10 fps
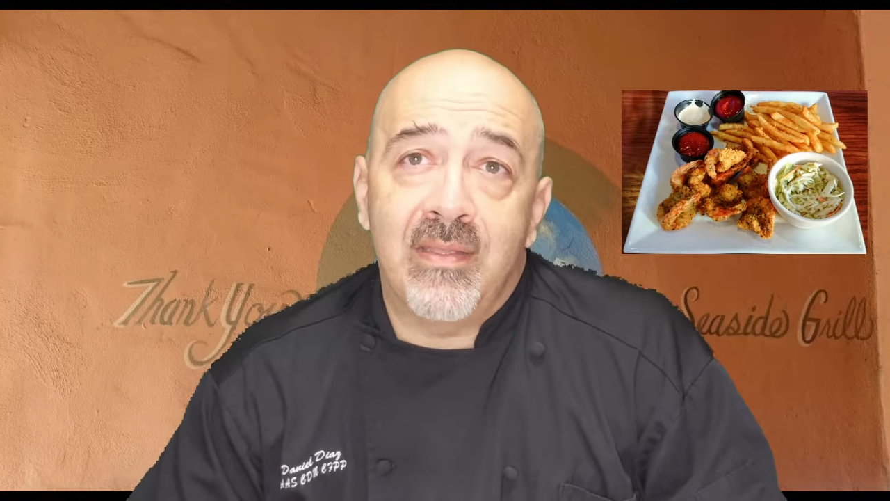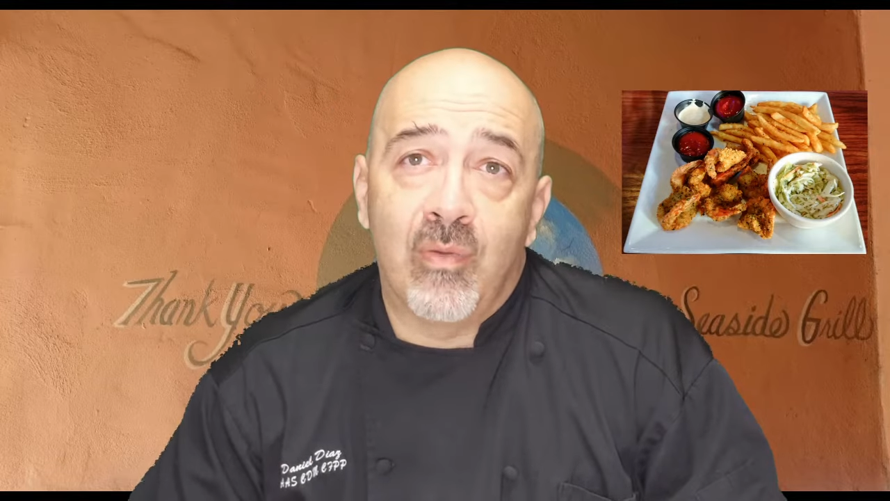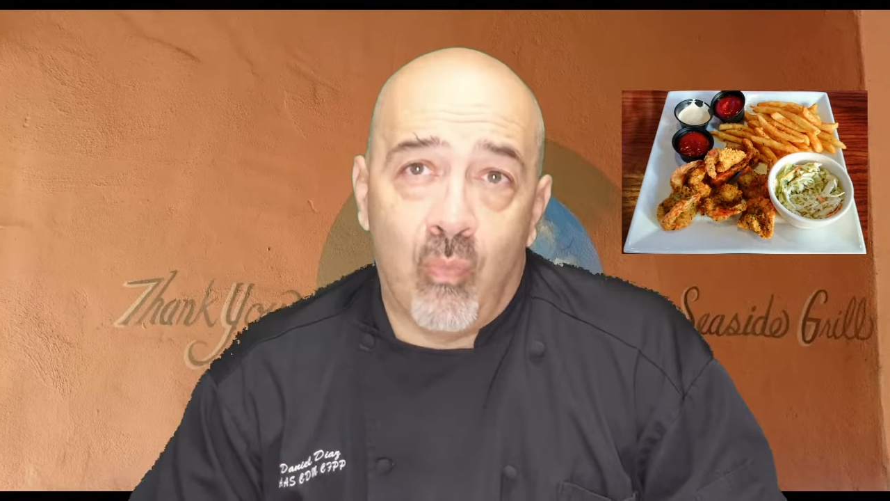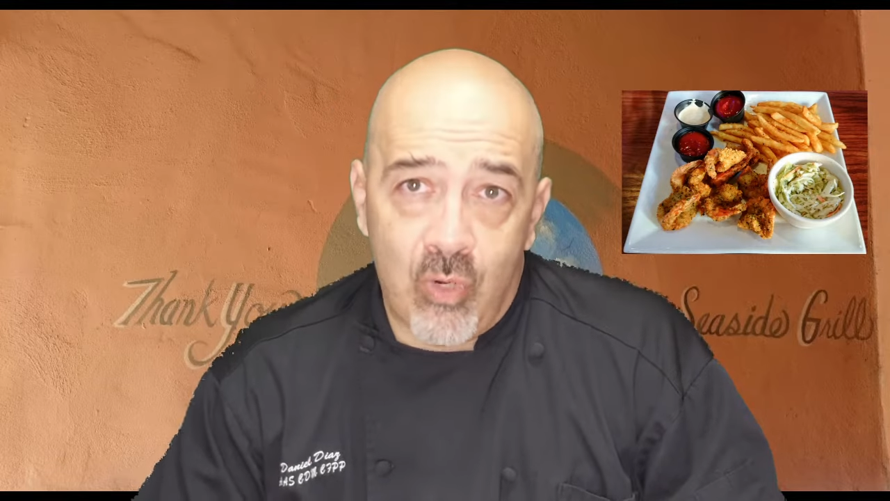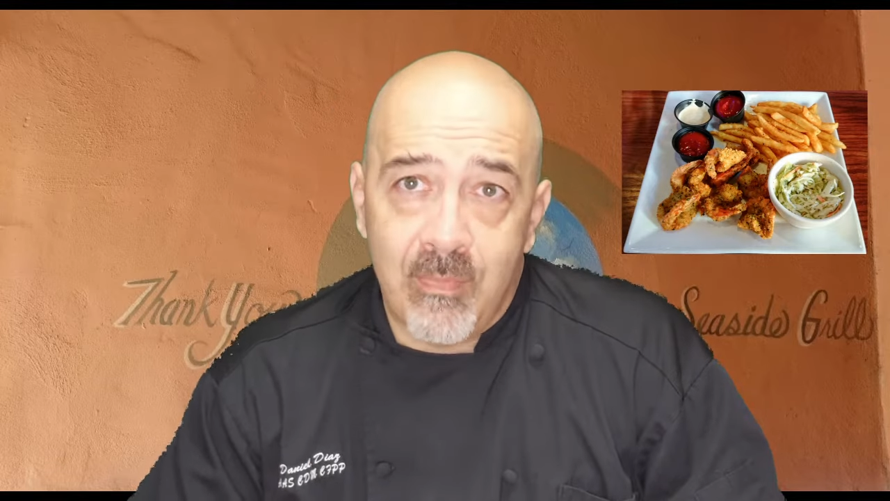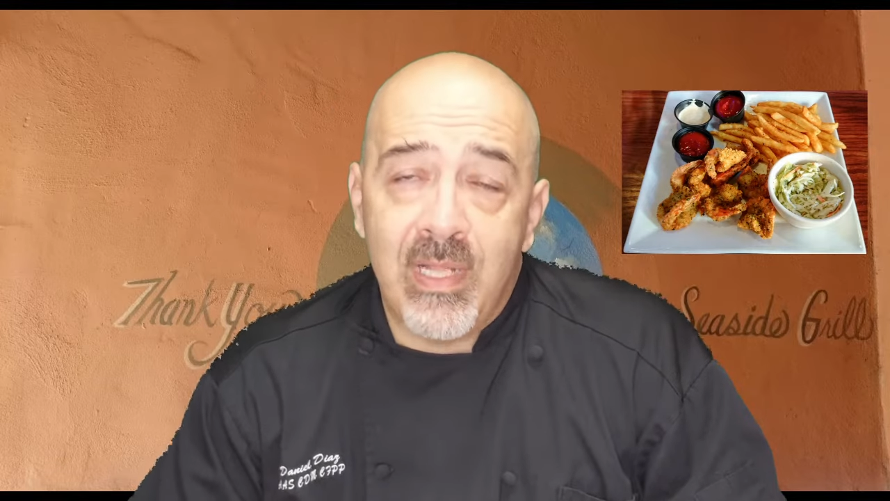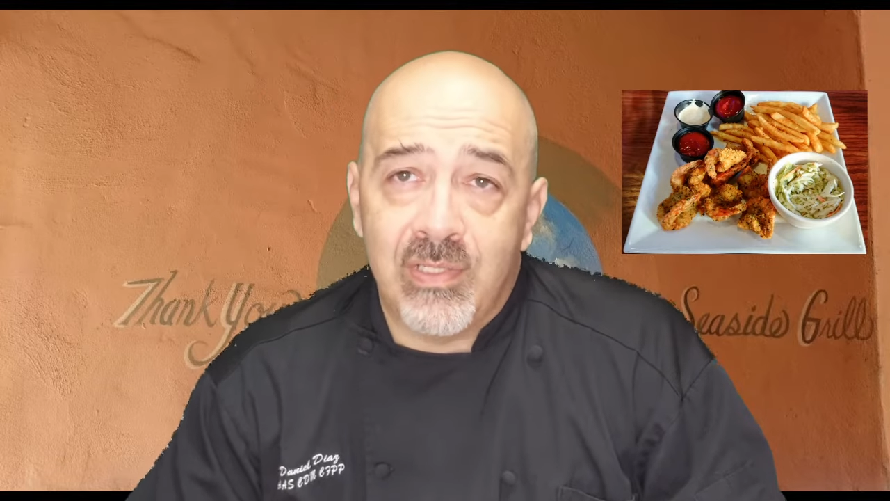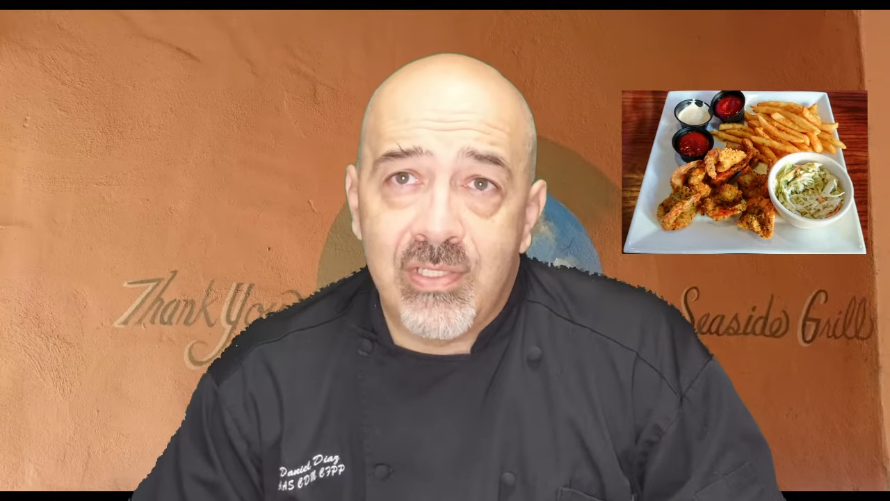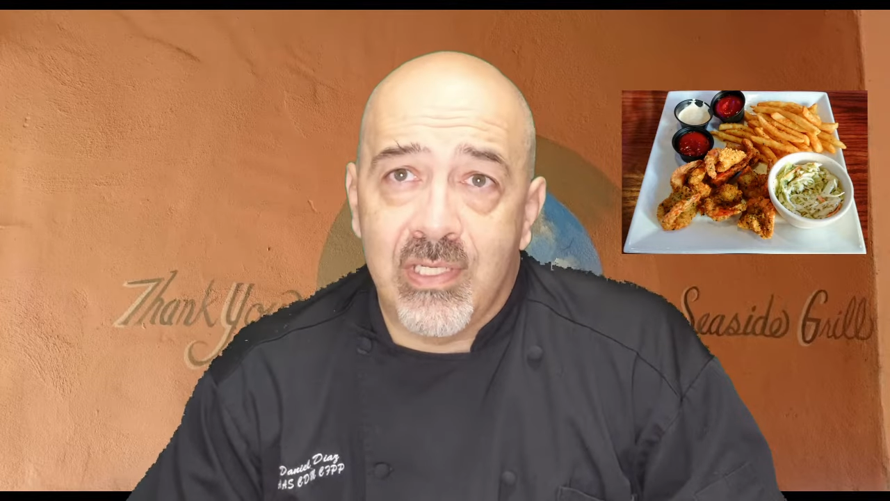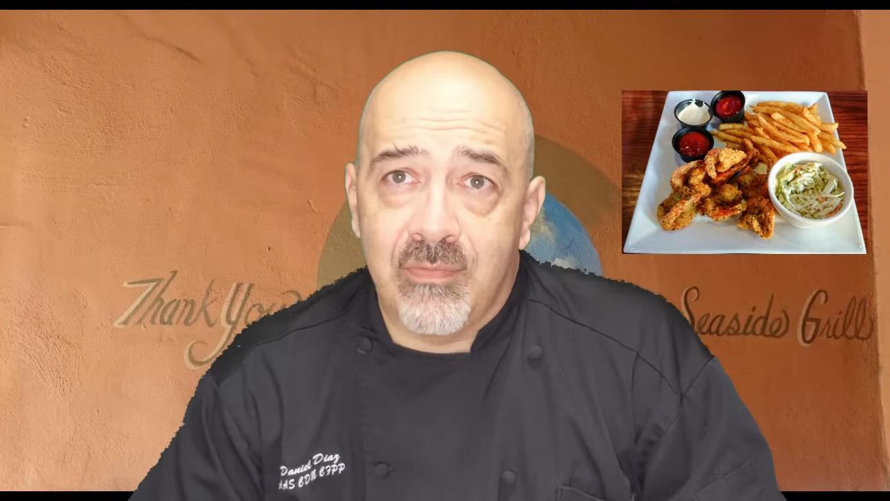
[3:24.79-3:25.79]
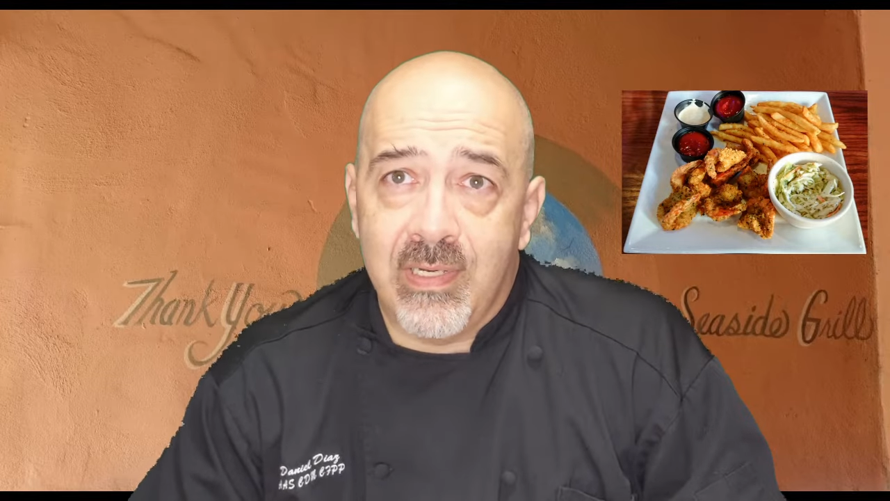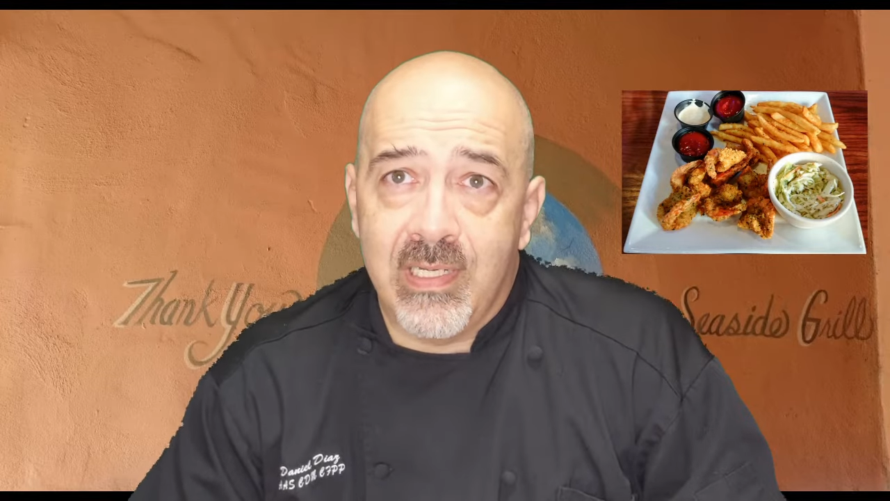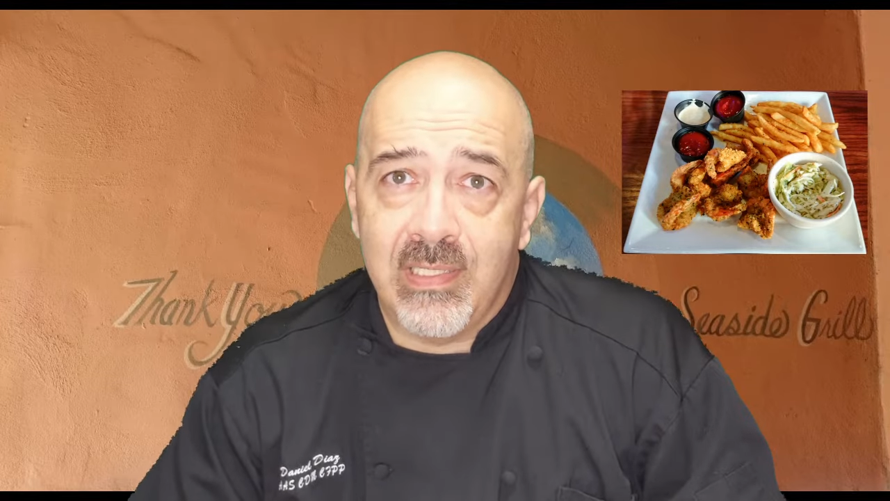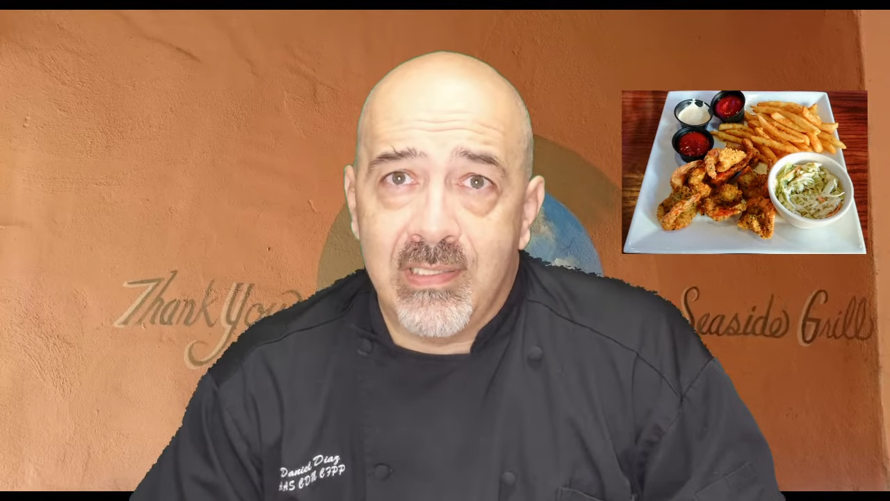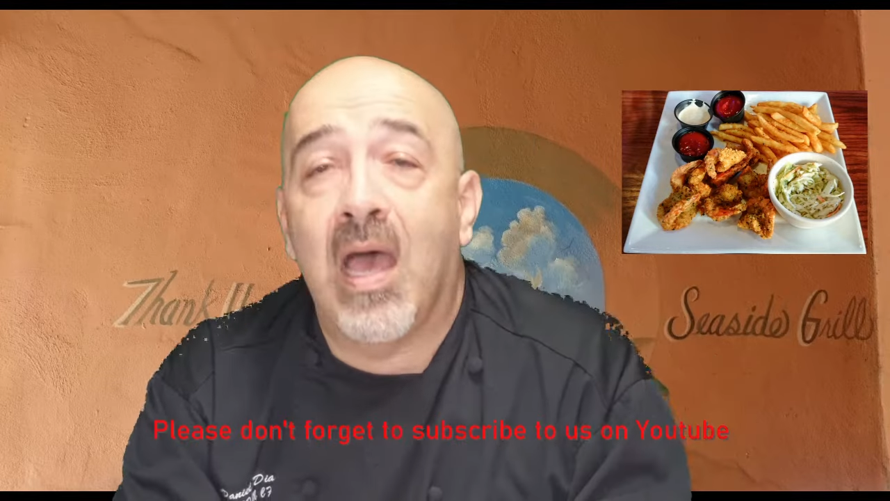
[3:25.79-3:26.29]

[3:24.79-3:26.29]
the watermelon sangria.